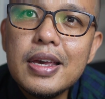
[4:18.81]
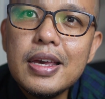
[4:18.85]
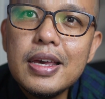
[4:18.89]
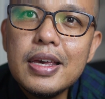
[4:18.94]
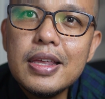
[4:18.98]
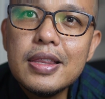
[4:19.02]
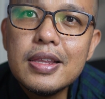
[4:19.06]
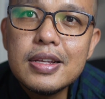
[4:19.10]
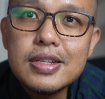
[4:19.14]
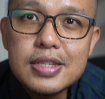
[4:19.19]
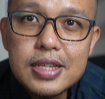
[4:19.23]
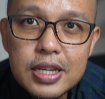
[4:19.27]

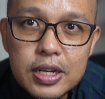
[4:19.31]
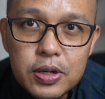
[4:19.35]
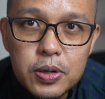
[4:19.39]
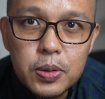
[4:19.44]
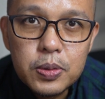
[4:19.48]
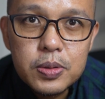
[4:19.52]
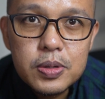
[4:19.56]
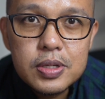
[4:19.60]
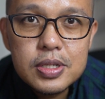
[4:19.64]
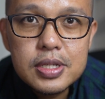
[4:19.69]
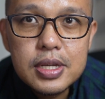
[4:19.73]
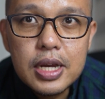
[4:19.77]
In the
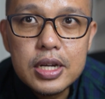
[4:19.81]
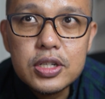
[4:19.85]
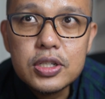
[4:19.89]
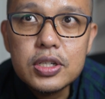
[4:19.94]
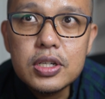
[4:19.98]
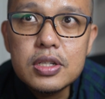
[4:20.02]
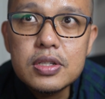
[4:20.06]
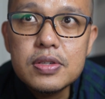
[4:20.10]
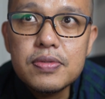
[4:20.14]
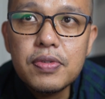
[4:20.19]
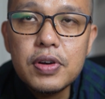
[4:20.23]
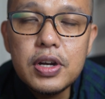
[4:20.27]
synchronous
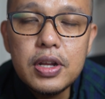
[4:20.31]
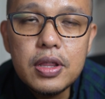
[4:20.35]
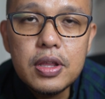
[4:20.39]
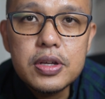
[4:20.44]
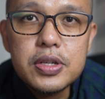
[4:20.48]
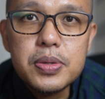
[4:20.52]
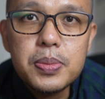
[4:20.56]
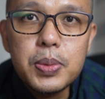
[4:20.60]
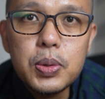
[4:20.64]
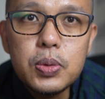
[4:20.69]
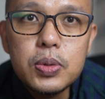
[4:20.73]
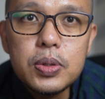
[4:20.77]
sessions for
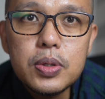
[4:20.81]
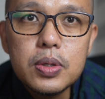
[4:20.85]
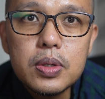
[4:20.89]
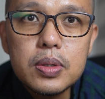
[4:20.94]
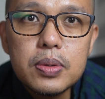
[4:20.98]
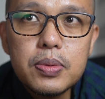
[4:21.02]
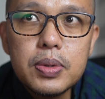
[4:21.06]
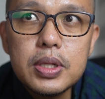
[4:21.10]
this module,